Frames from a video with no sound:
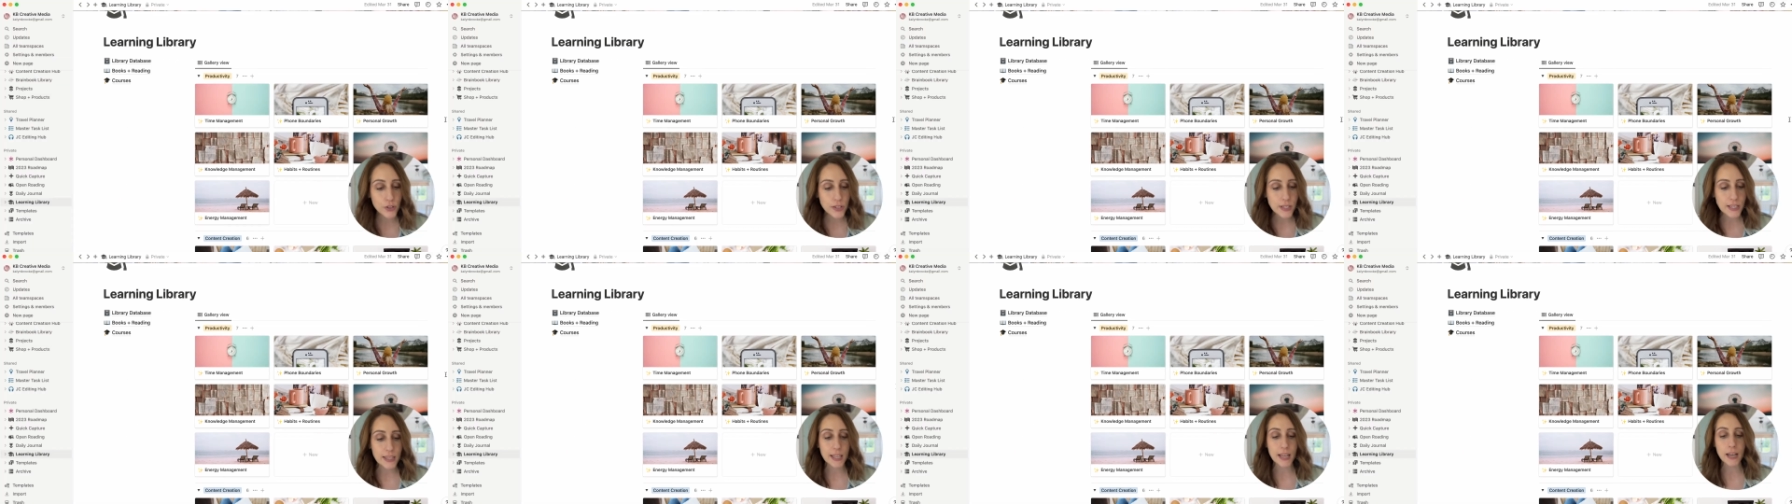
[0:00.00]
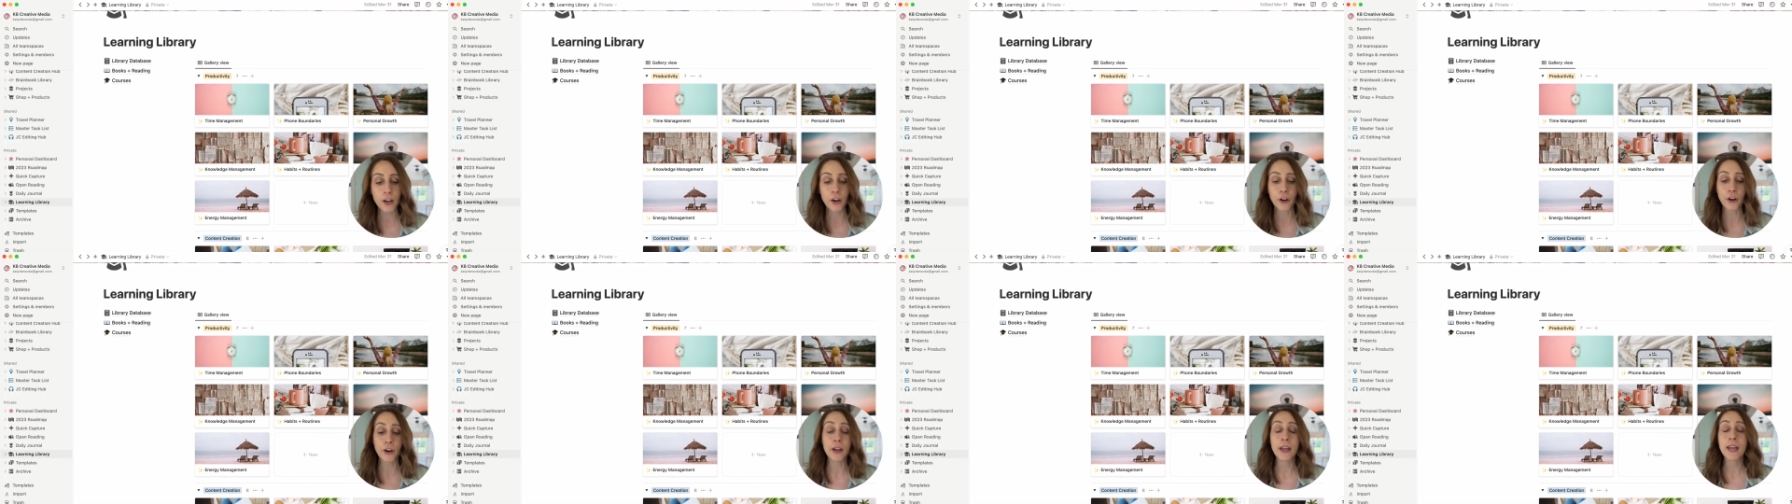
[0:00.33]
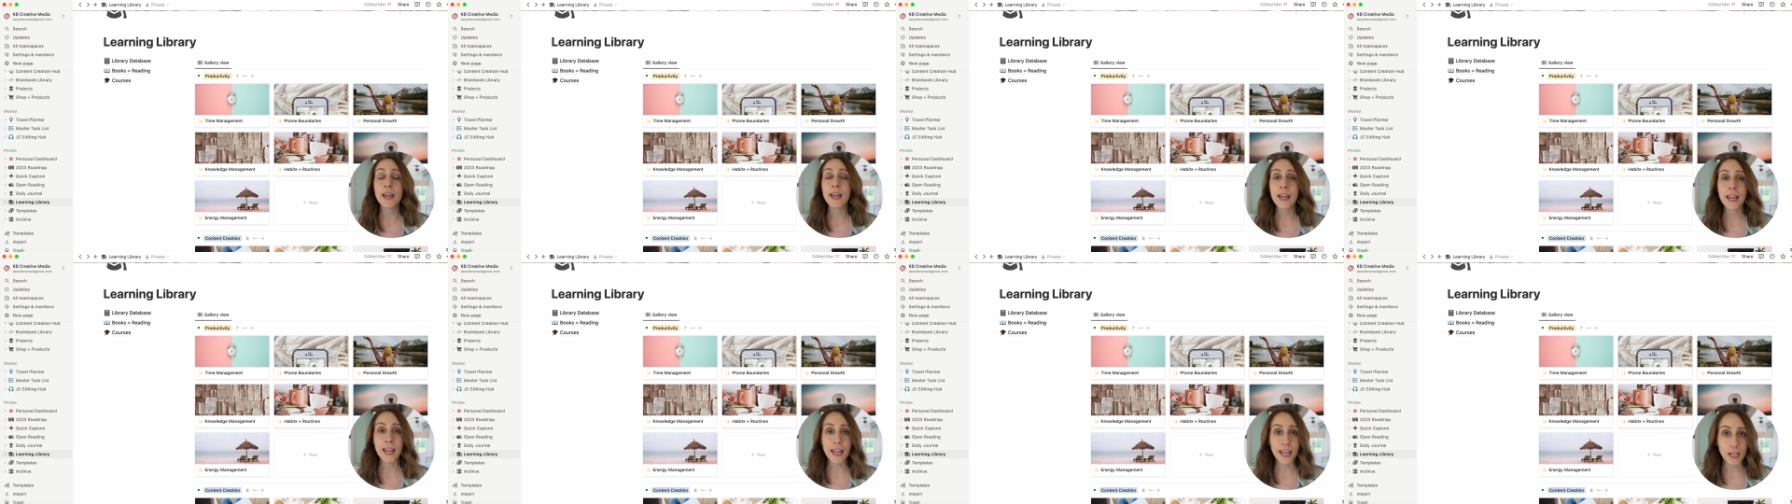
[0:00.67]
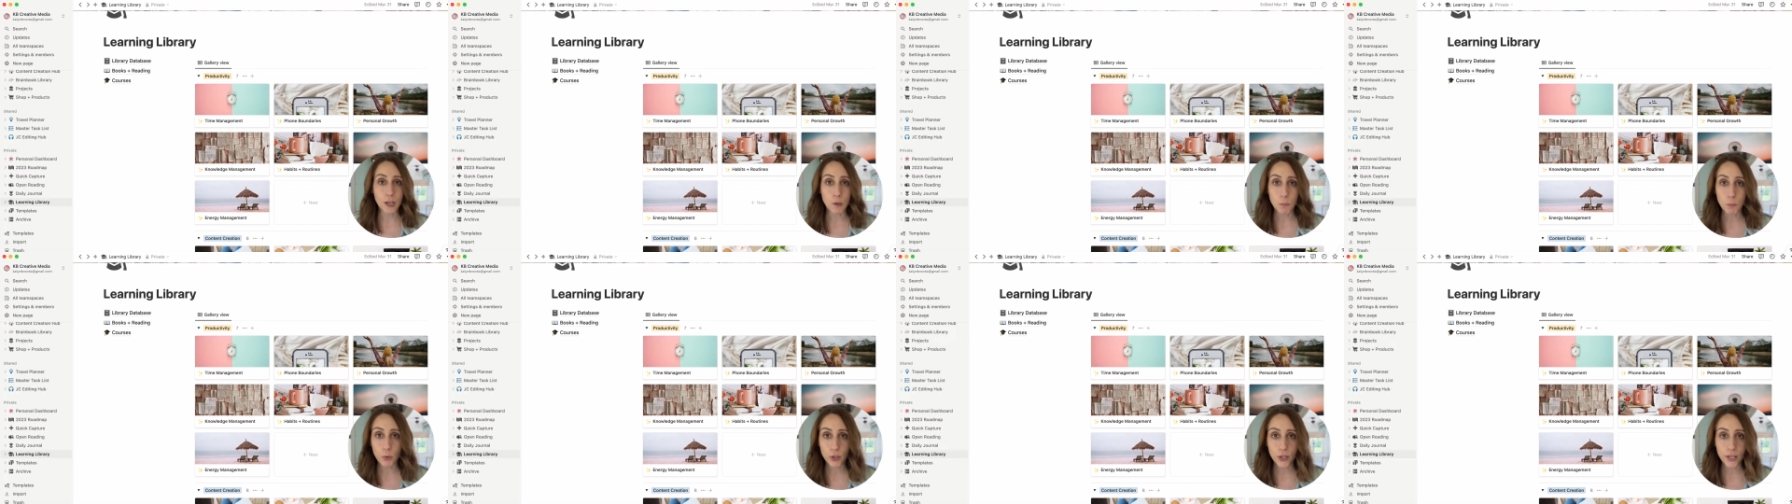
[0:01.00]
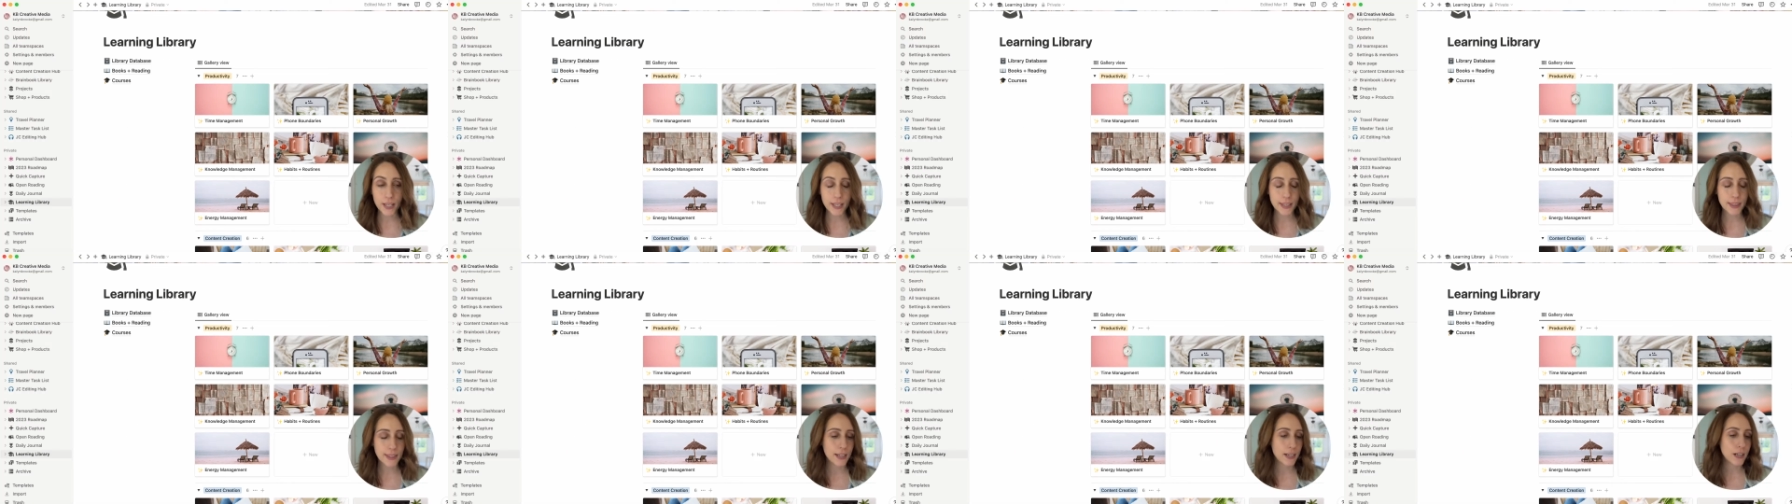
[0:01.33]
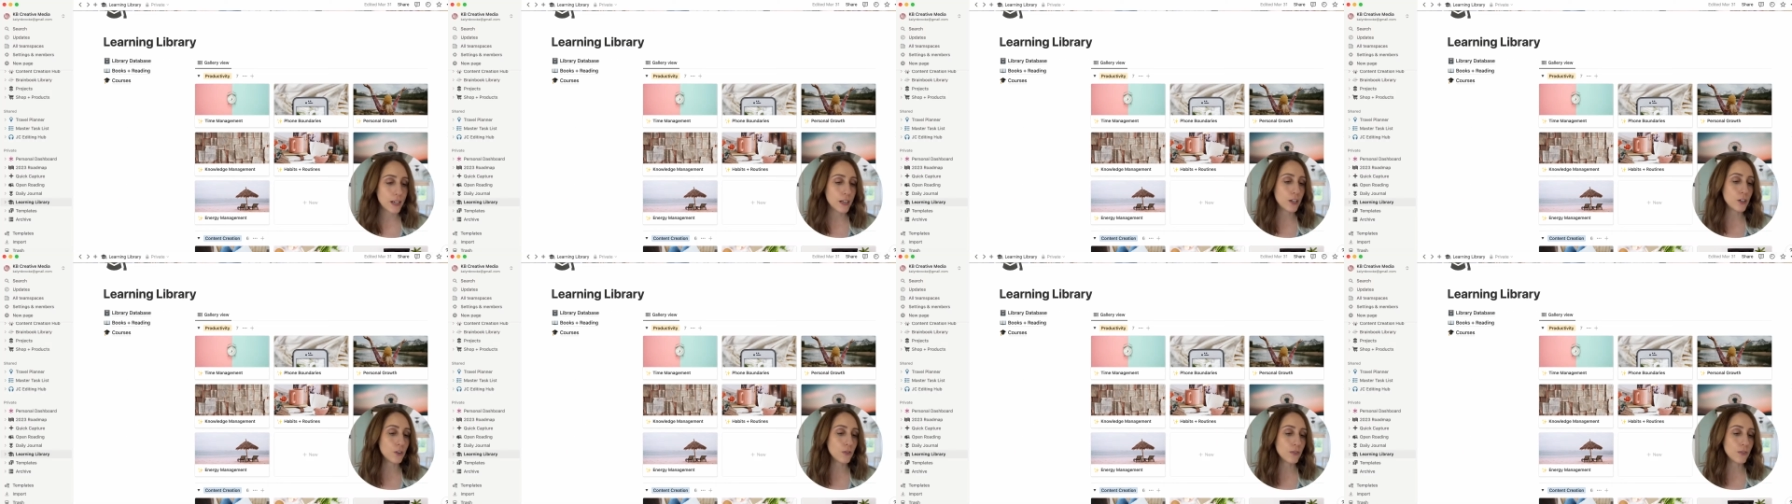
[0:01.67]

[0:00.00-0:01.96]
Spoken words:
in there and a book in there